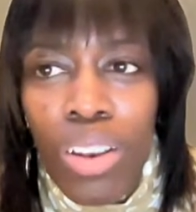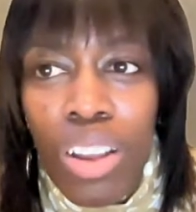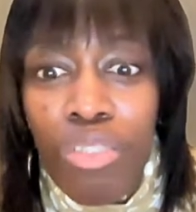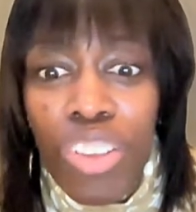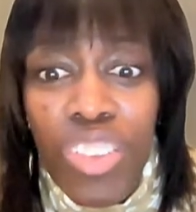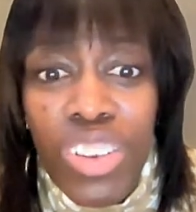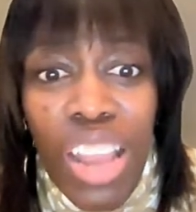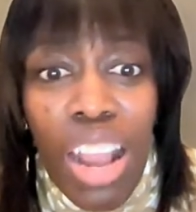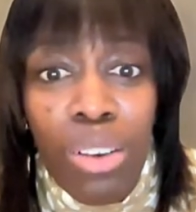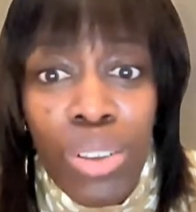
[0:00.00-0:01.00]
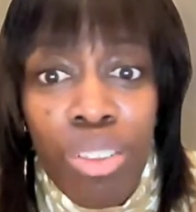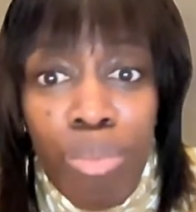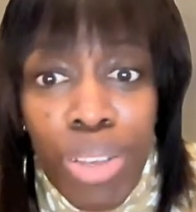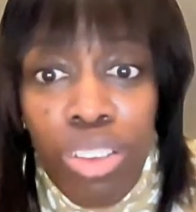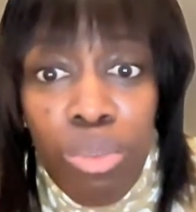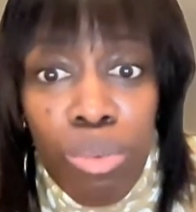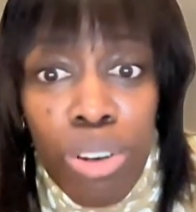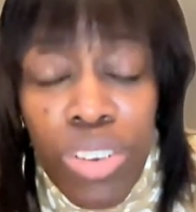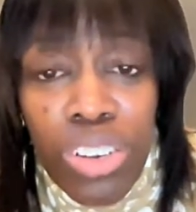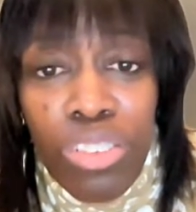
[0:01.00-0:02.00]
Another reason now is because
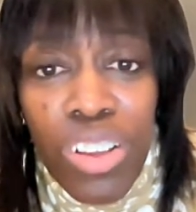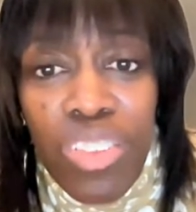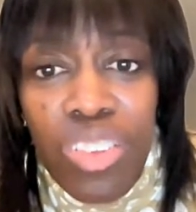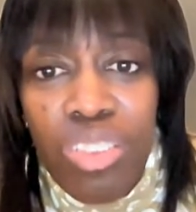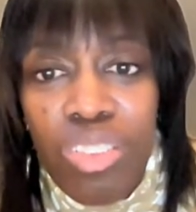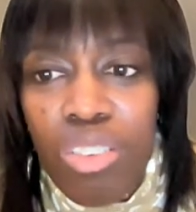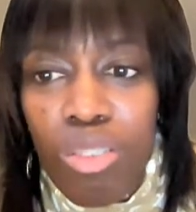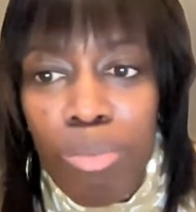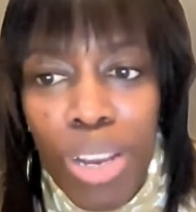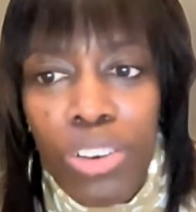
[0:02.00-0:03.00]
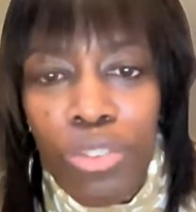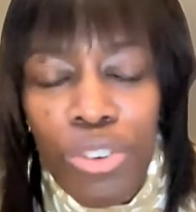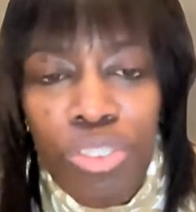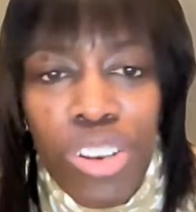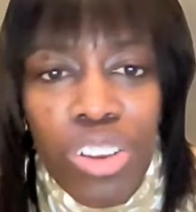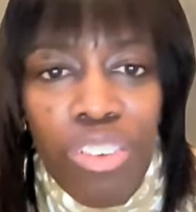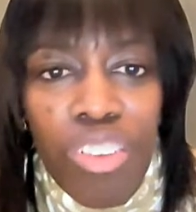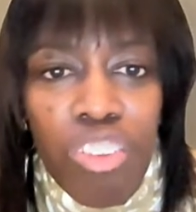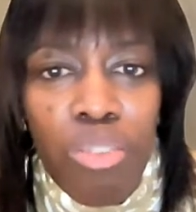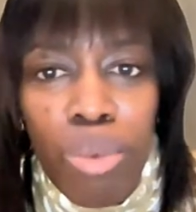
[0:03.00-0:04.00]
we're in a crisis. There's a biodiversity
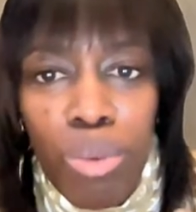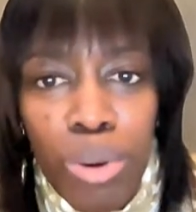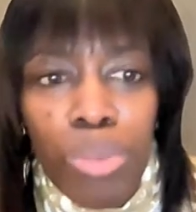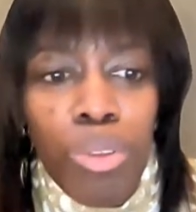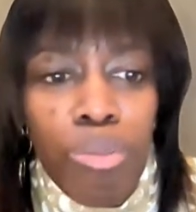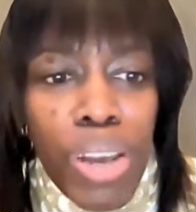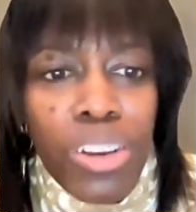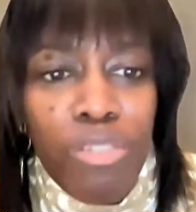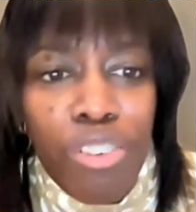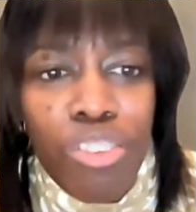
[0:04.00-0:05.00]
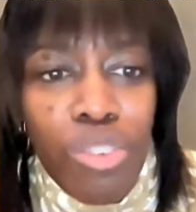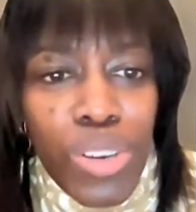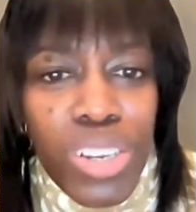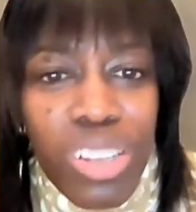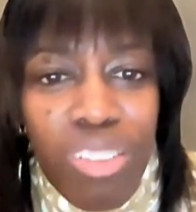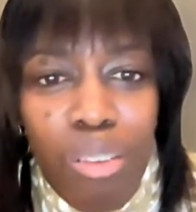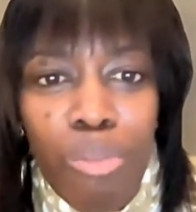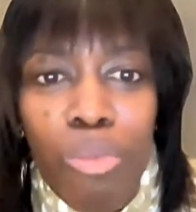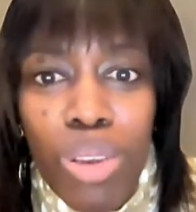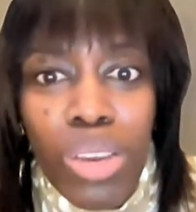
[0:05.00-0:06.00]
crisis. We work with biodiverse
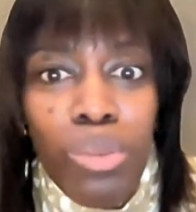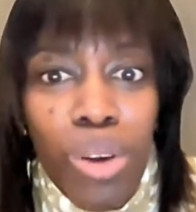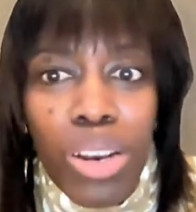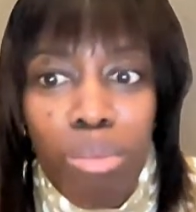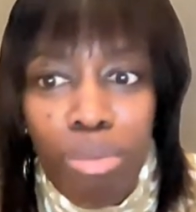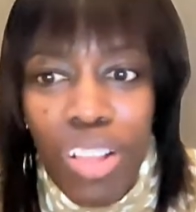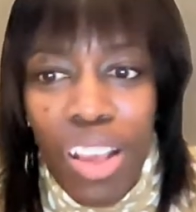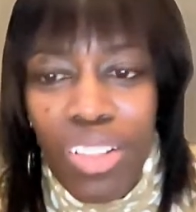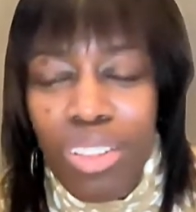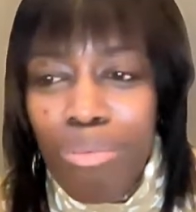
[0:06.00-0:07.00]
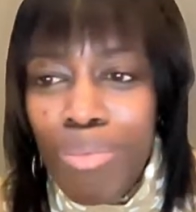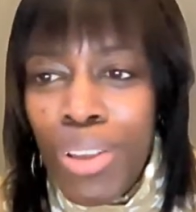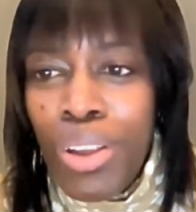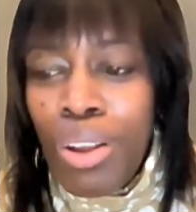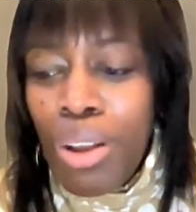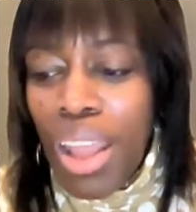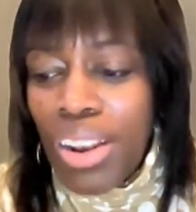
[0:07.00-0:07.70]
organisms. We want to protect them.